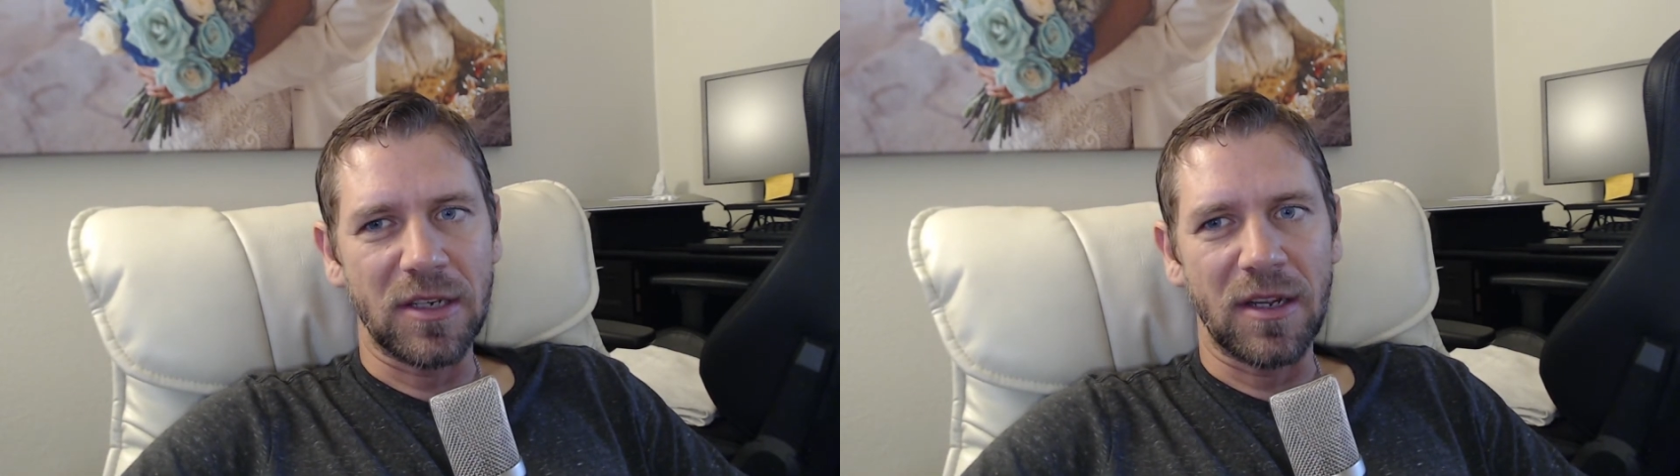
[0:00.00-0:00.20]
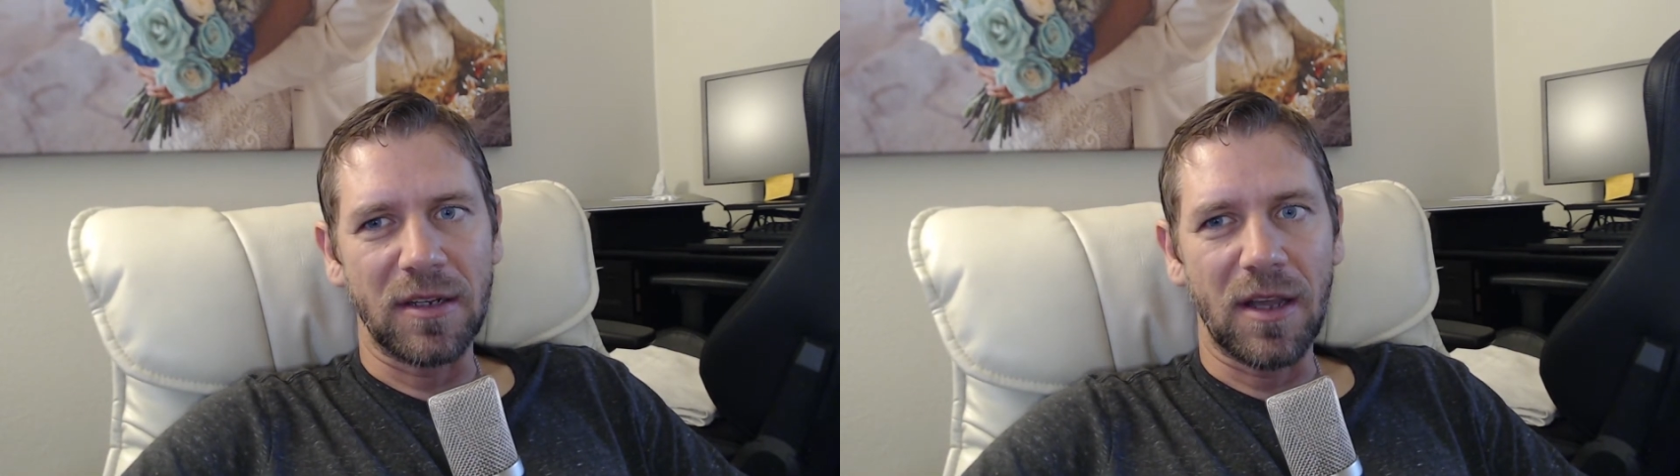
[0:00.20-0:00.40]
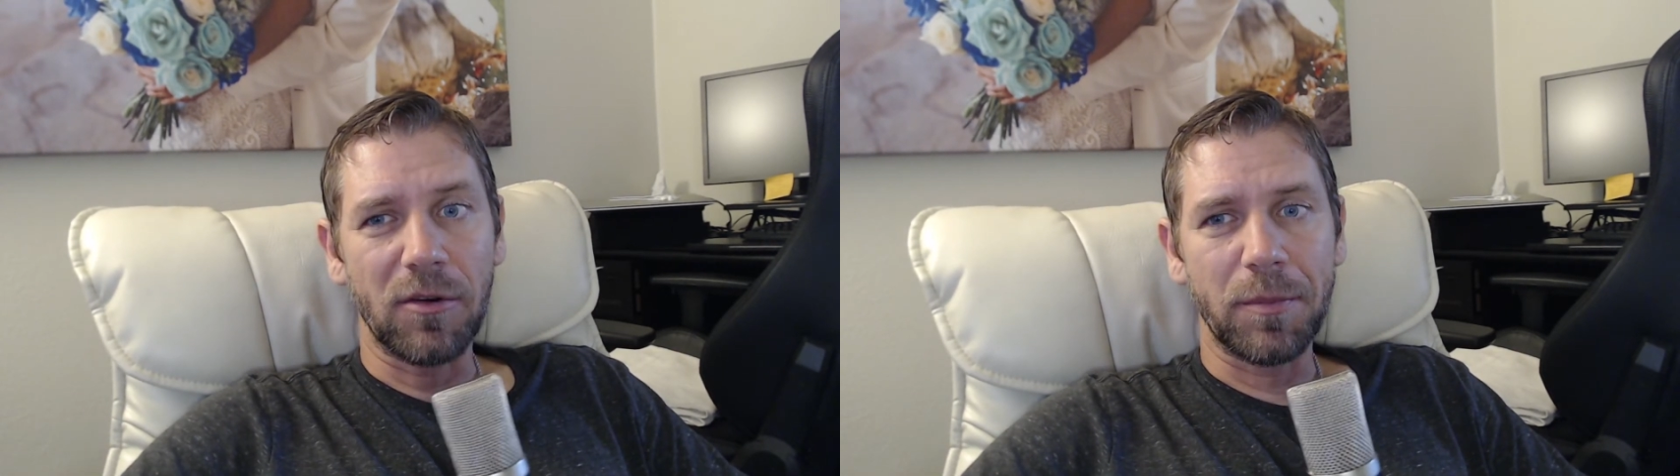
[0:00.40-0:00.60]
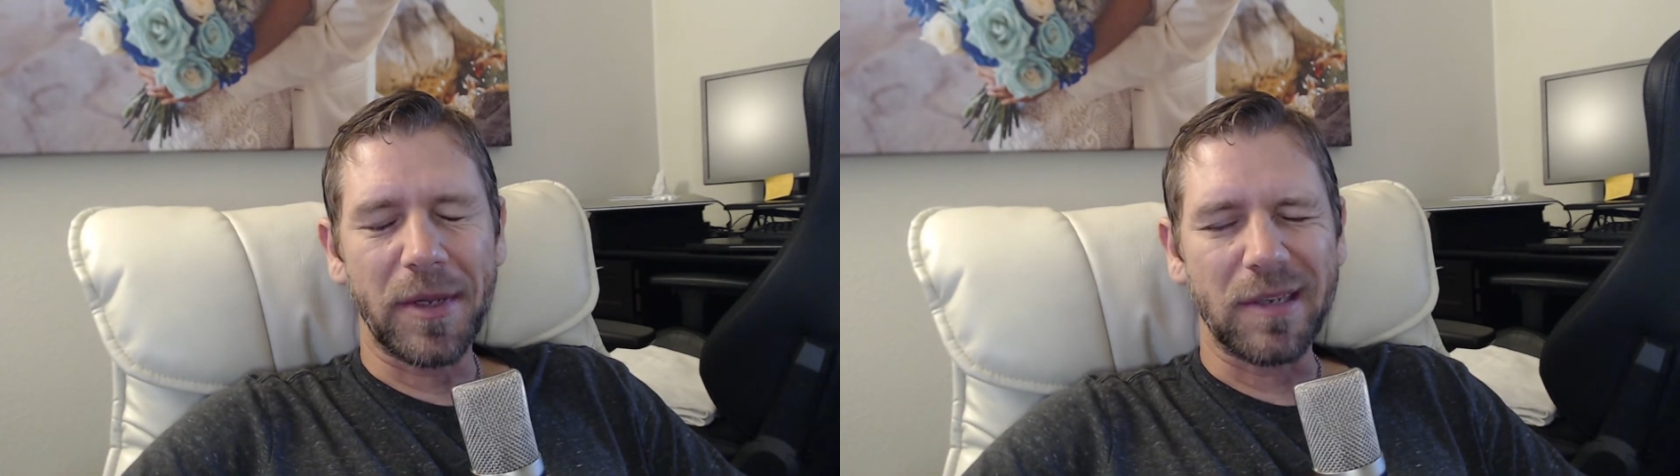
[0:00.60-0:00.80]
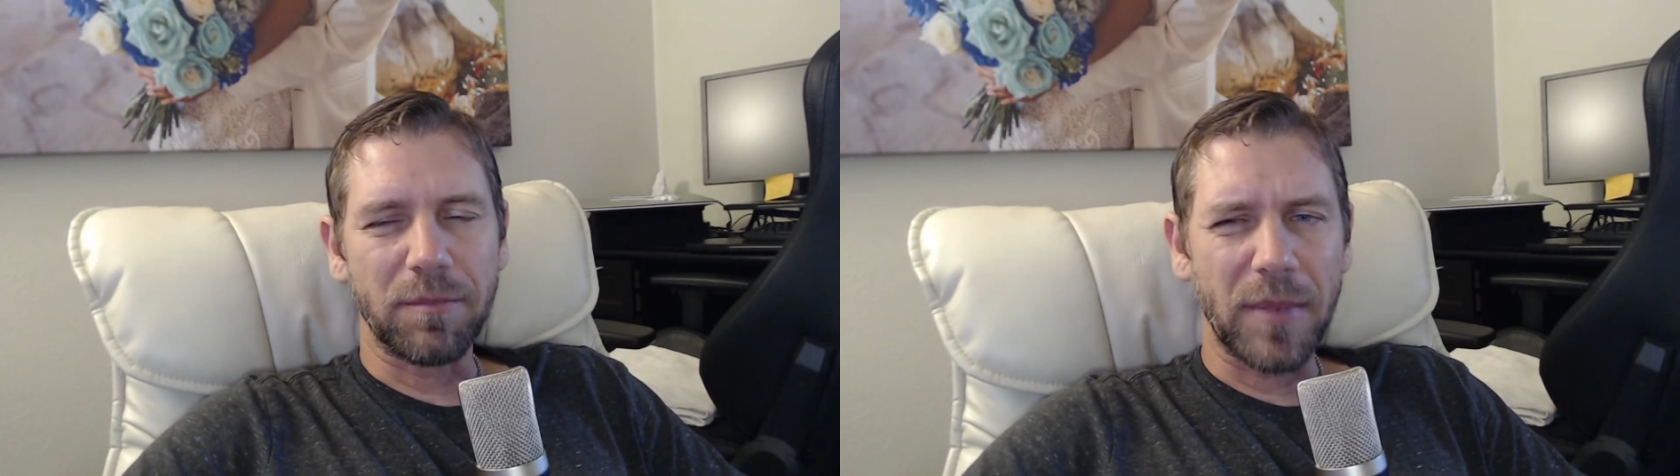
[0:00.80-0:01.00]
and that would
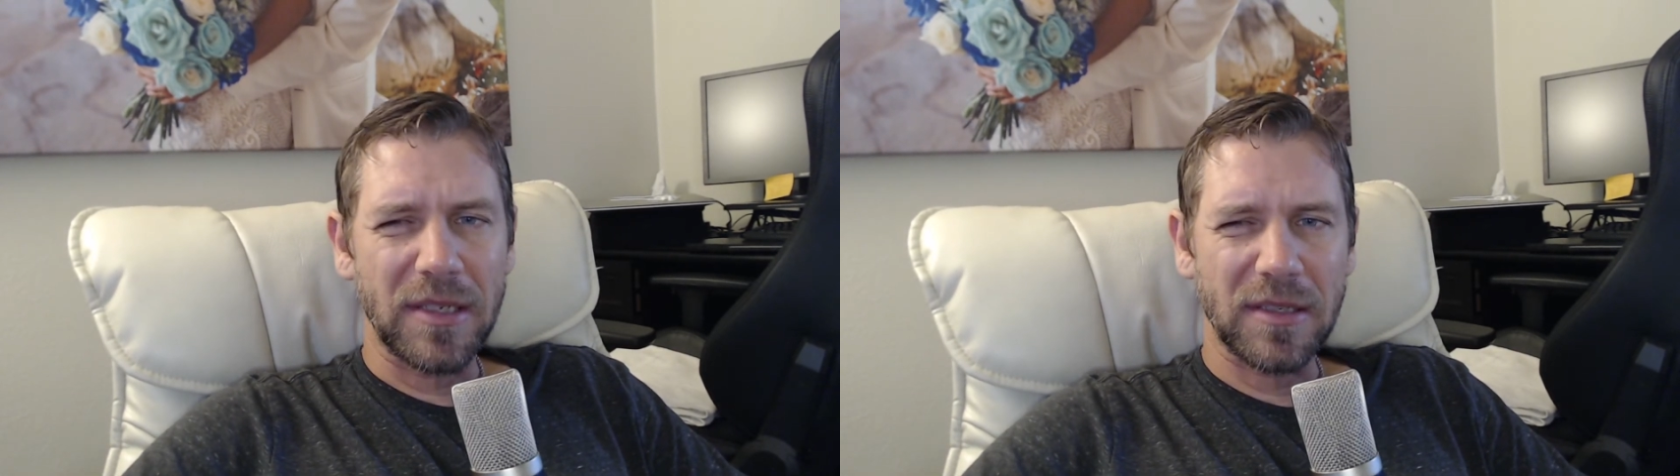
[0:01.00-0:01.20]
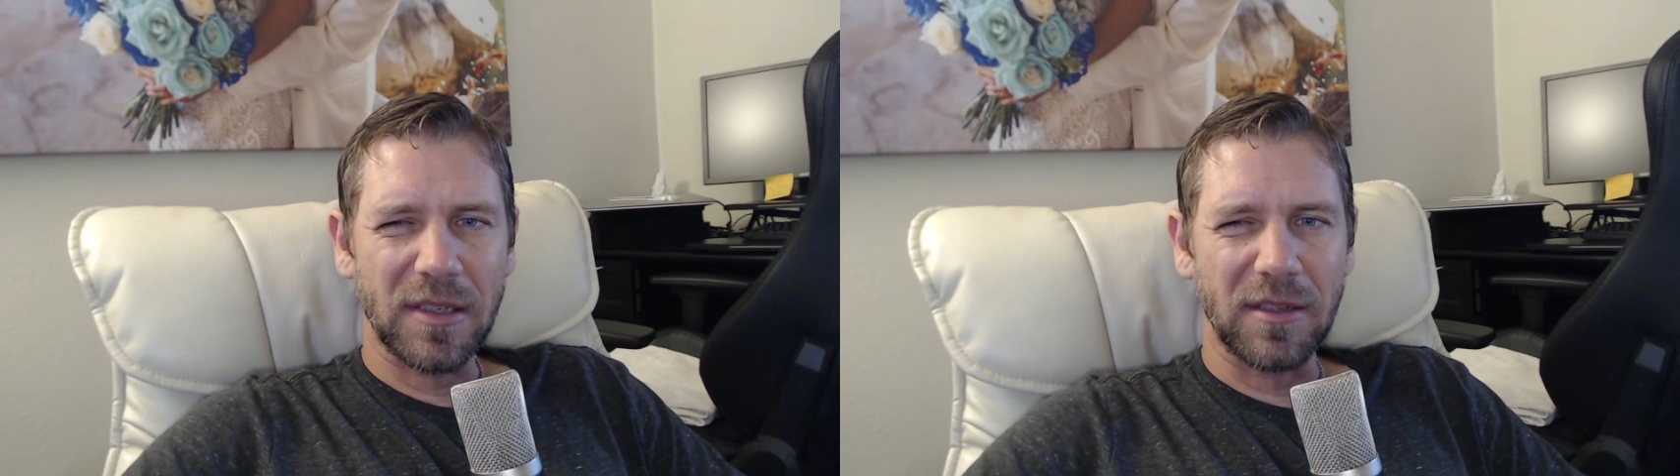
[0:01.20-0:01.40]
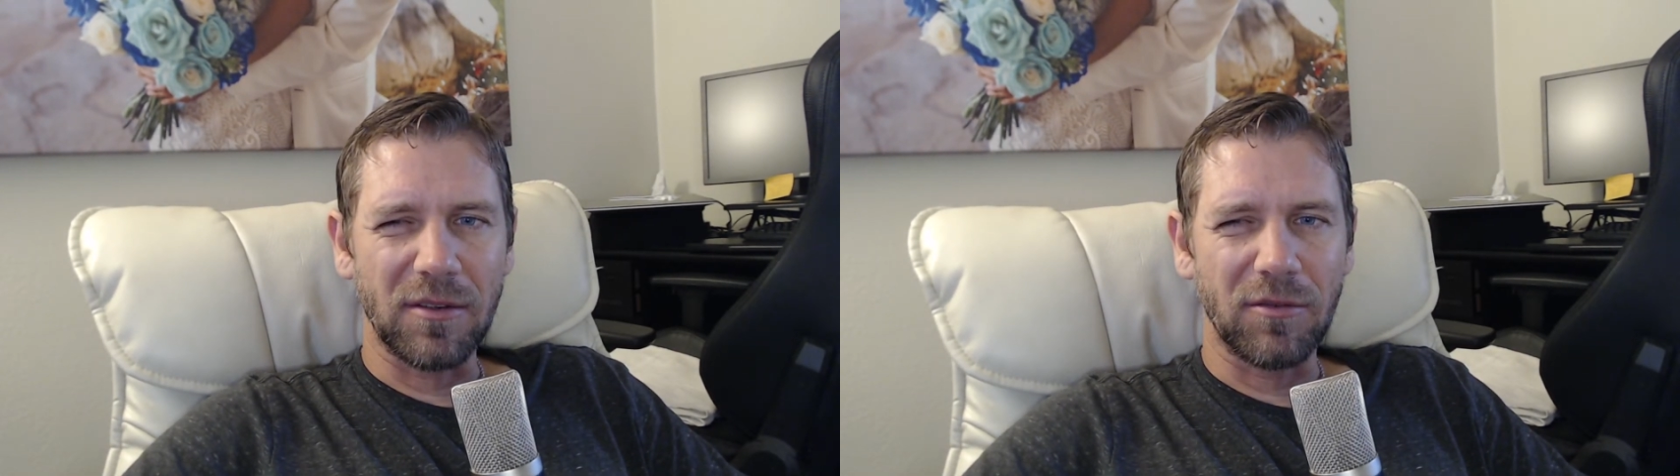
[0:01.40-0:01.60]
be basically the